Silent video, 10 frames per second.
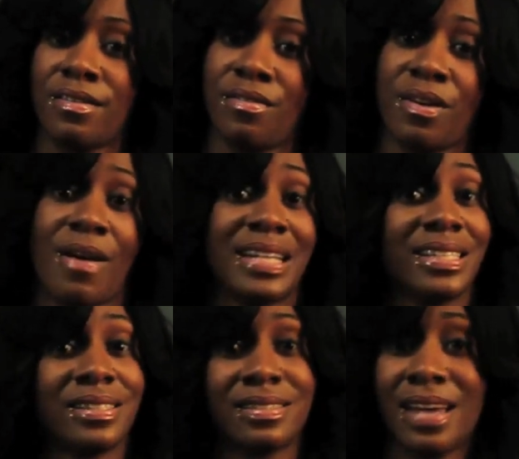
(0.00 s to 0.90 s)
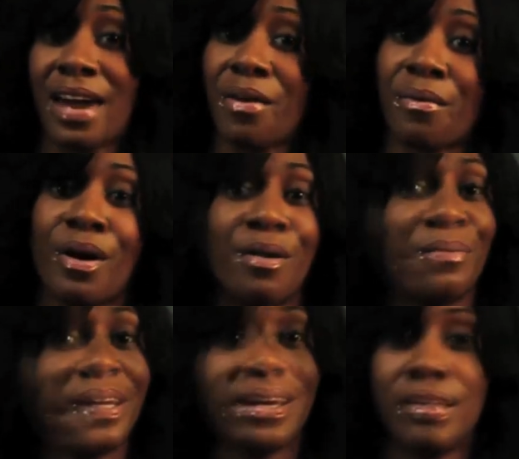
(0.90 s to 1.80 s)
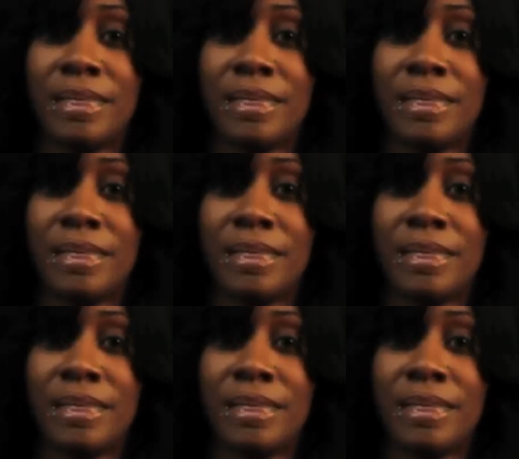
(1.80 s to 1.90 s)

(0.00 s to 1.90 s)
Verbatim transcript: you know, I just kind of rolled with it.